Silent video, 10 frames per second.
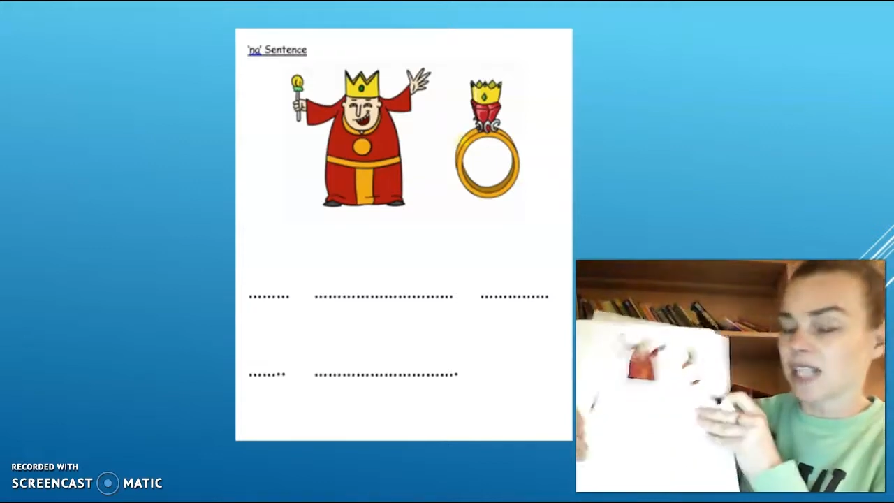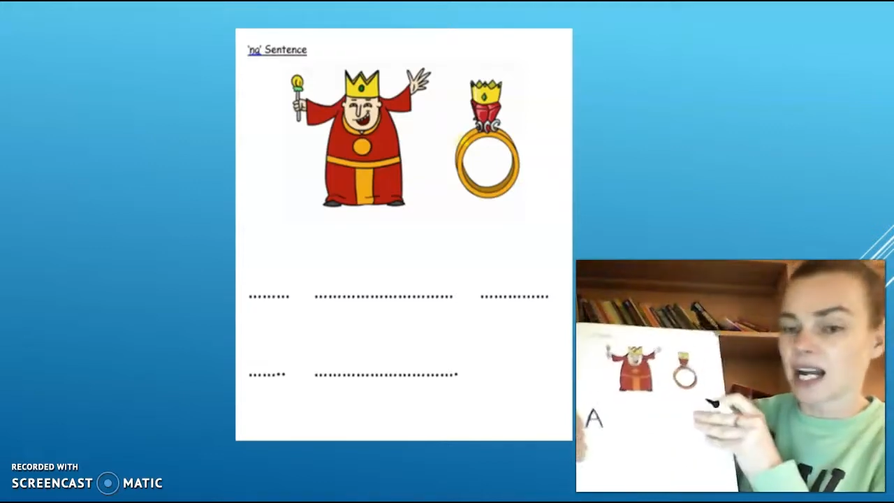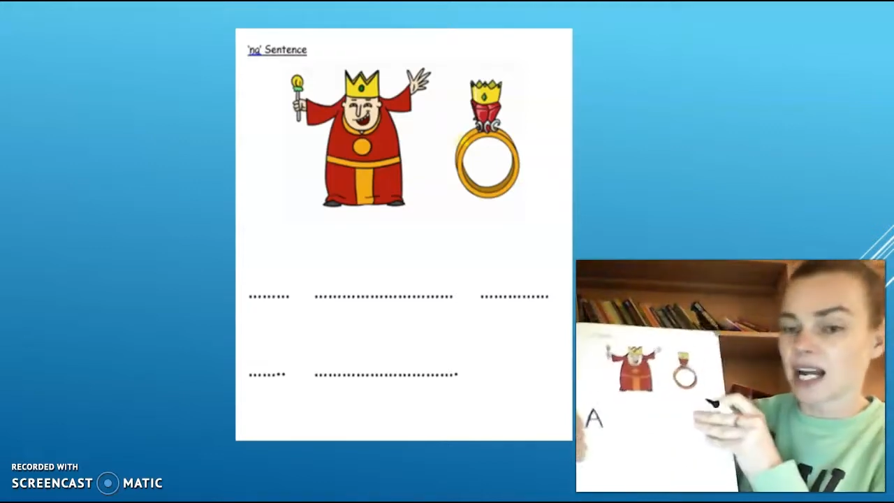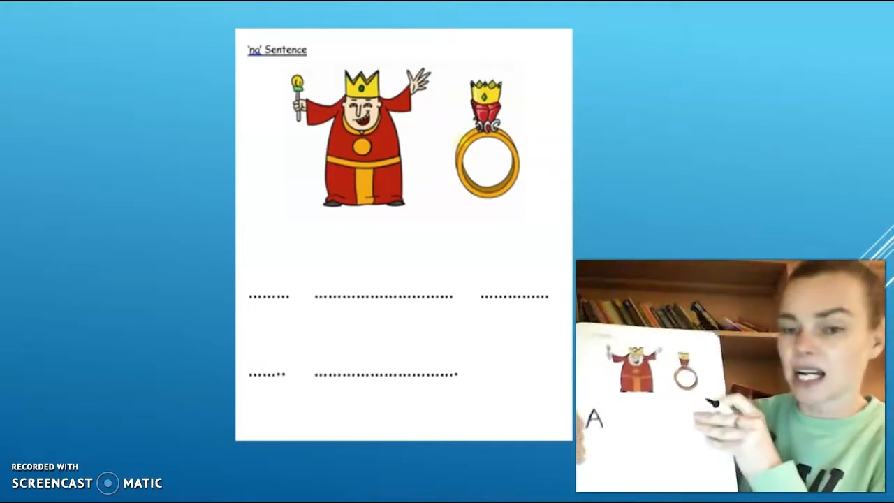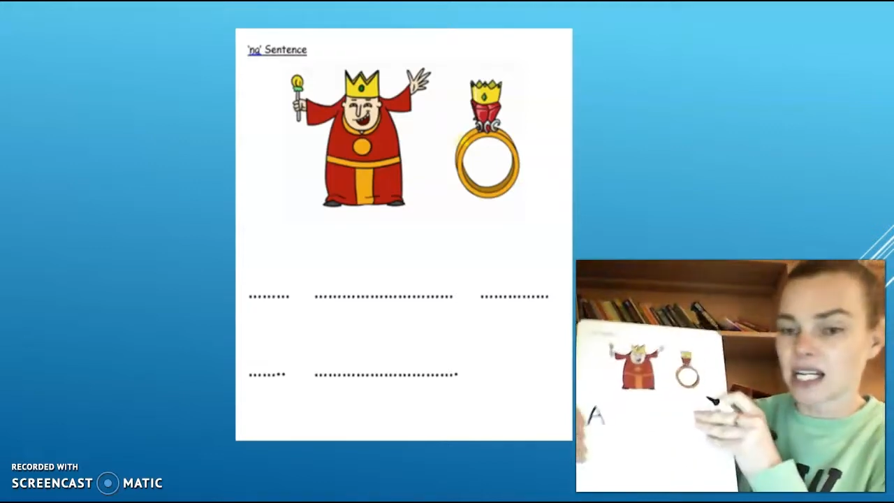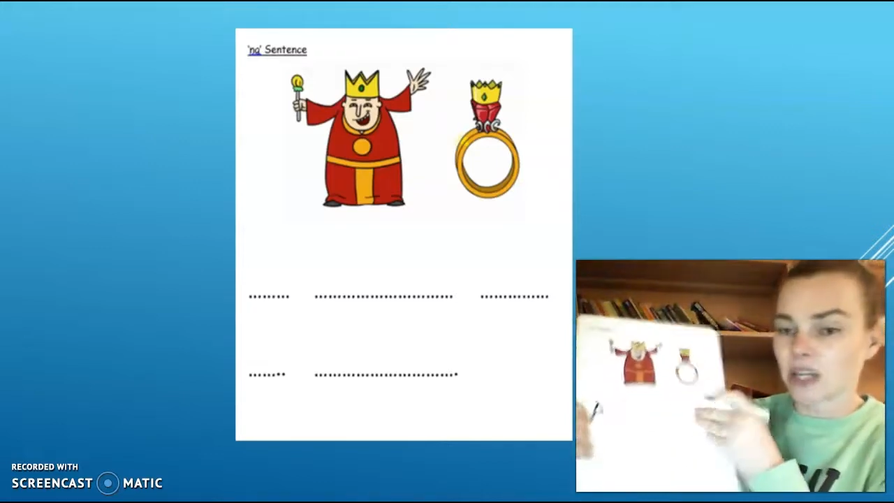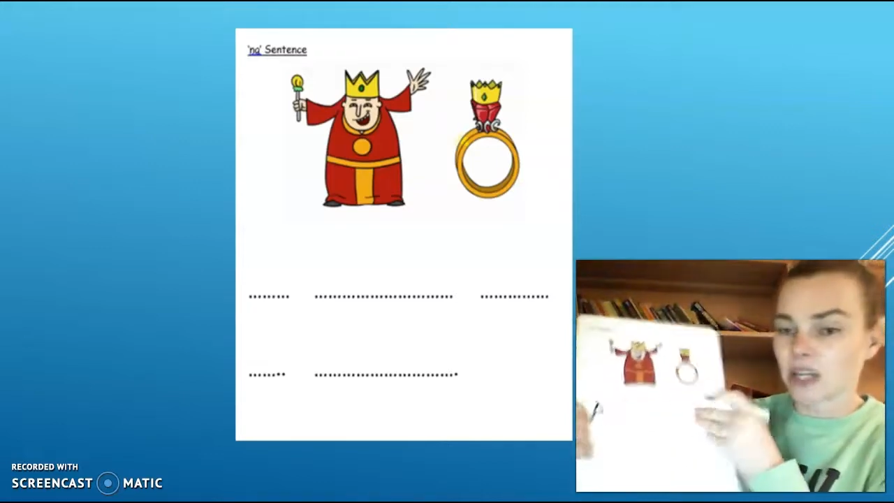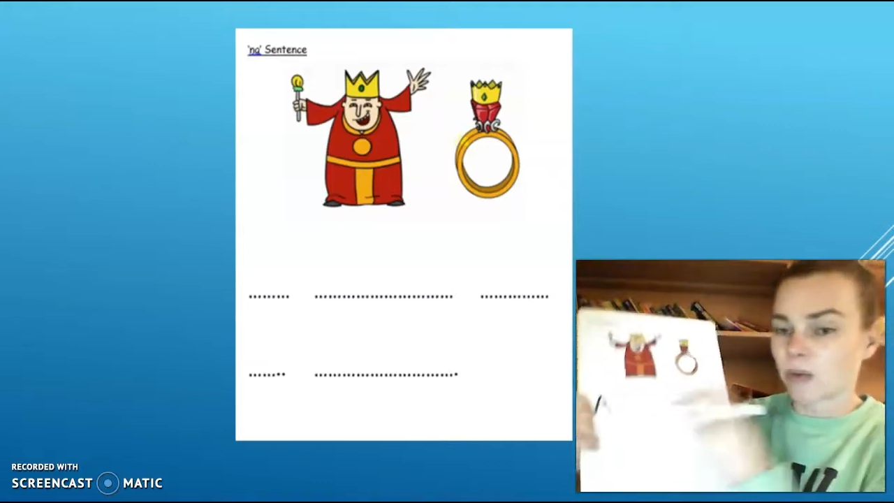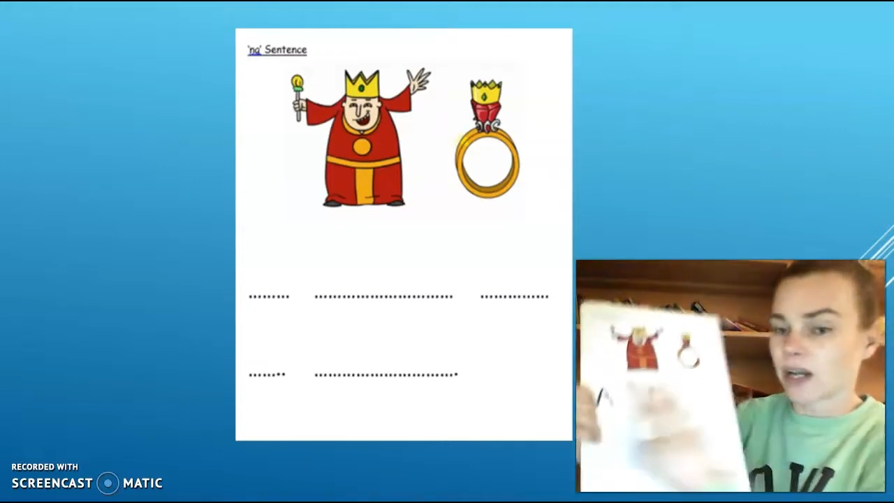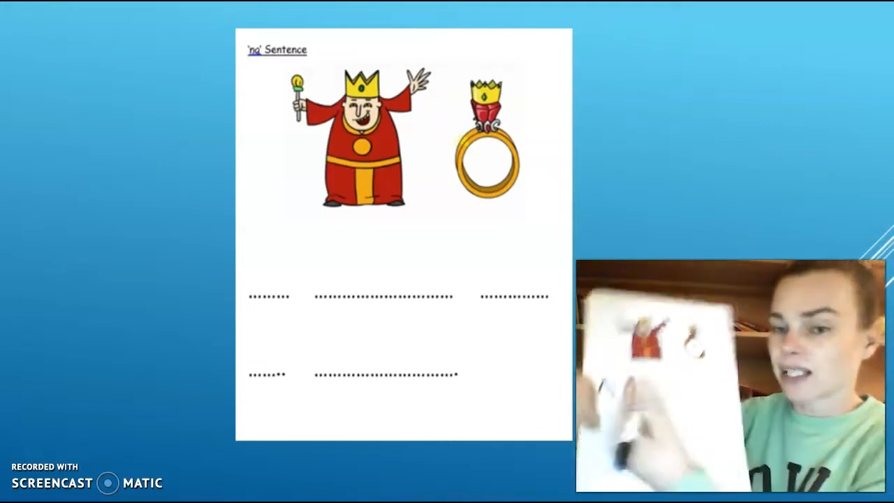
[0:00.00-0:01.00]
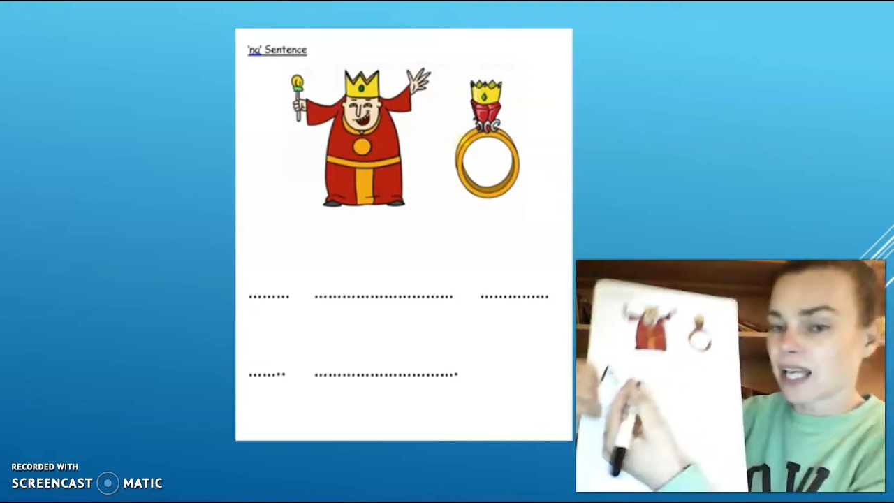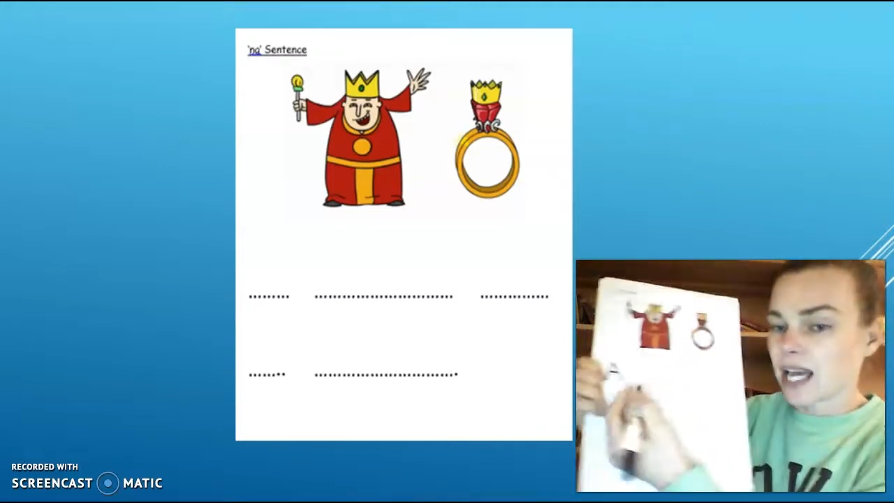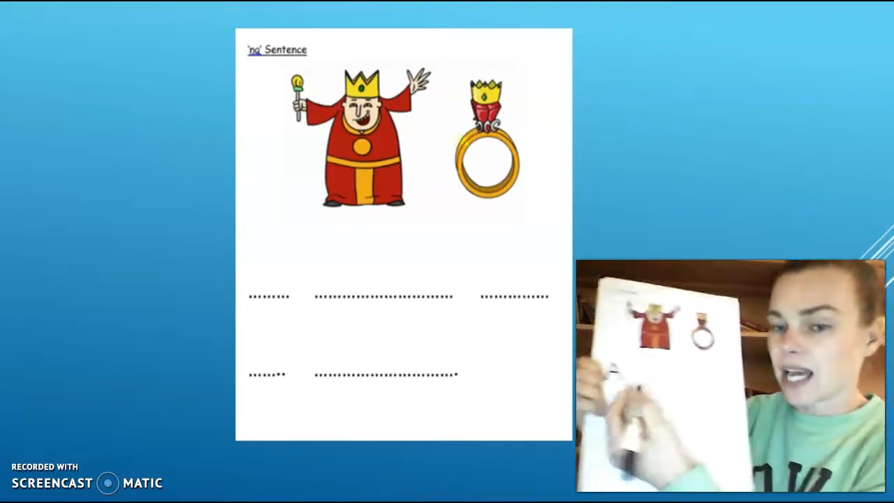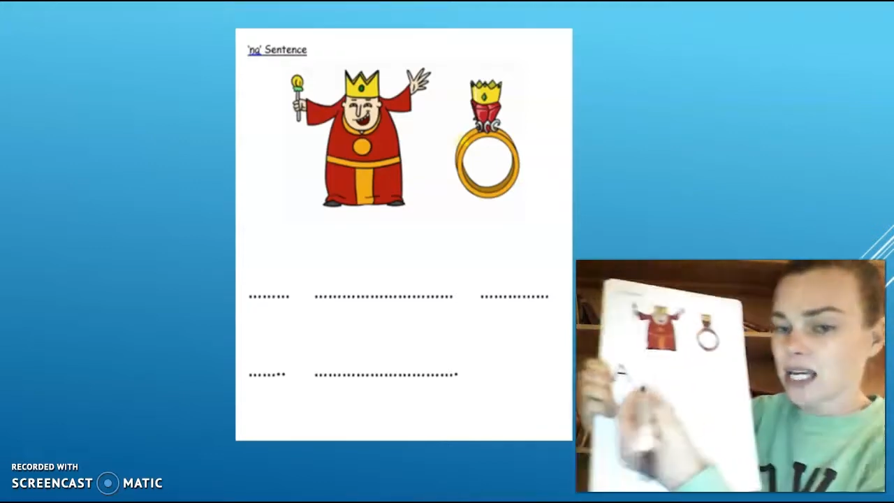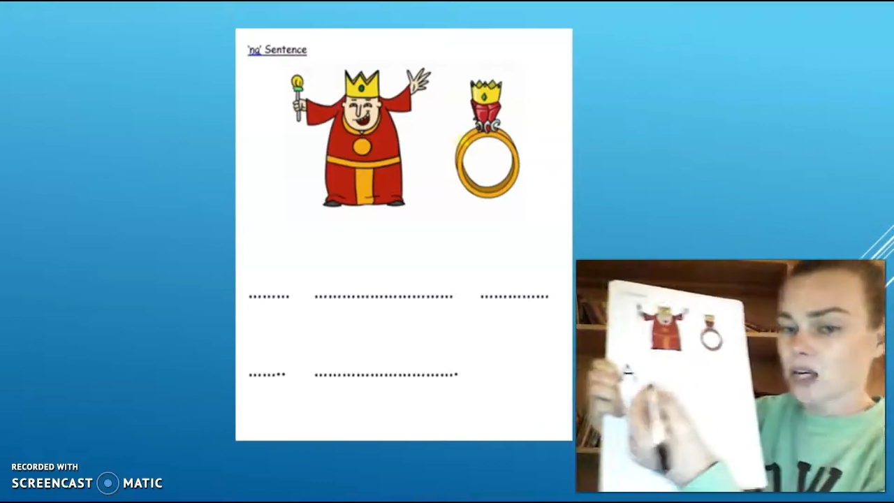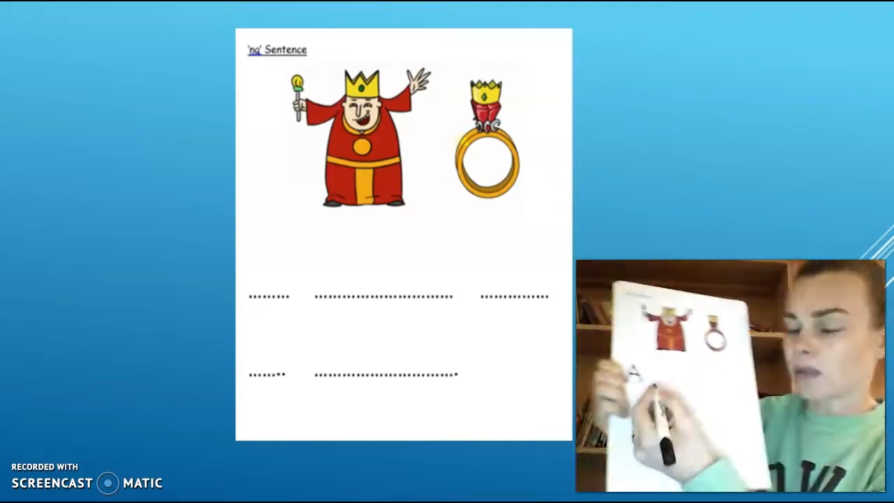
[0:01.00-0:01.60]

Then I need the word king,